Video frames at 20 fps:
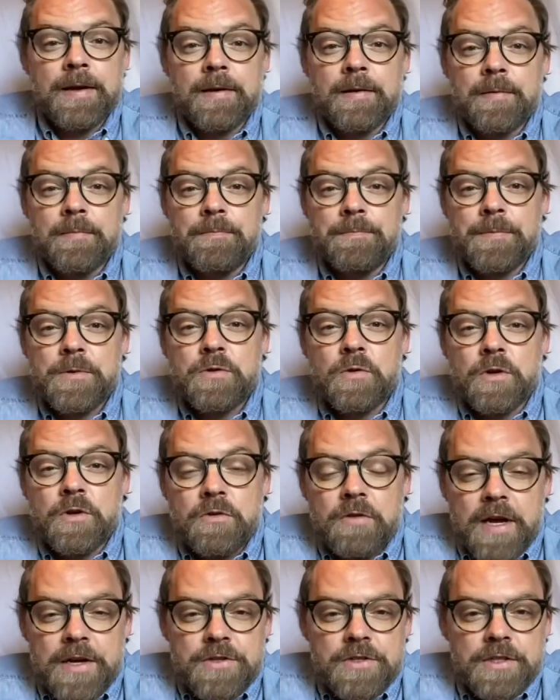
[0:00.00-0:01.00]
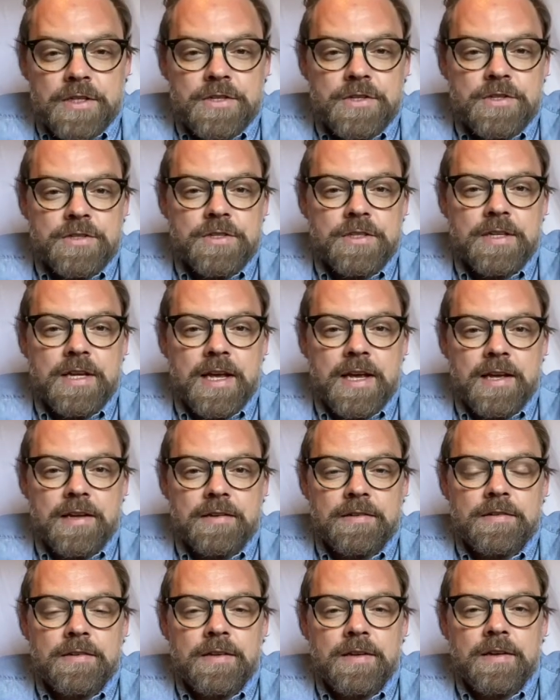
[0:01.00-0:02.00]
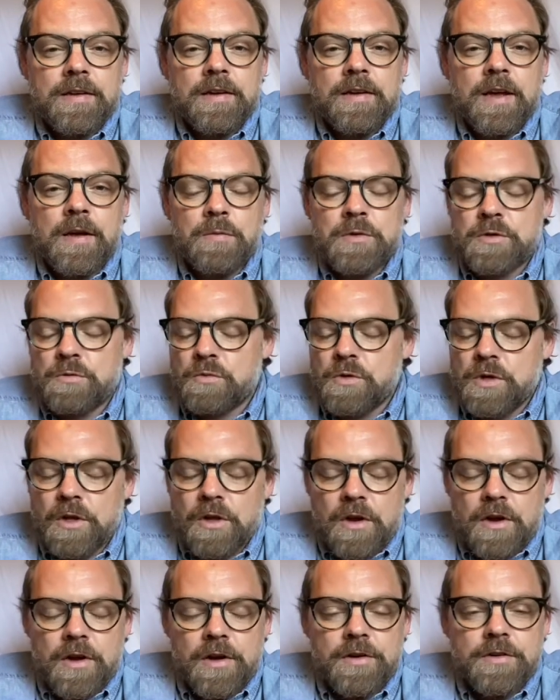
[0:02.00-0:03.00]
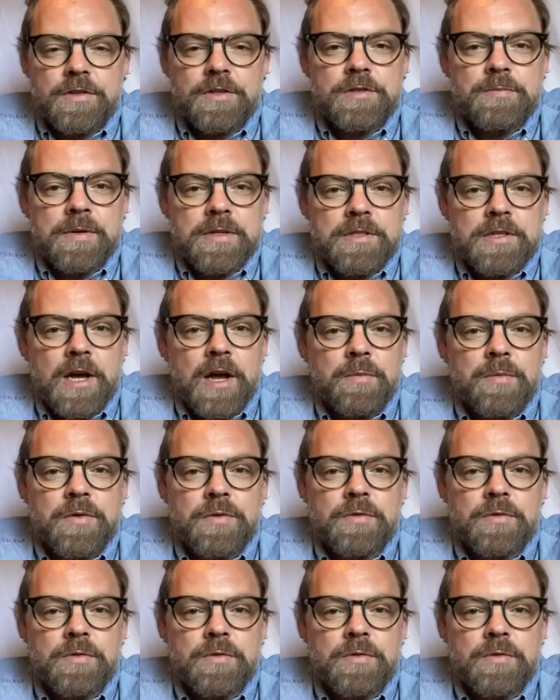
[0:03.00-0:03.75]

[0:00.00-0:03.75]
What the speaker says: So congratulations again. It was a real honor to spend time with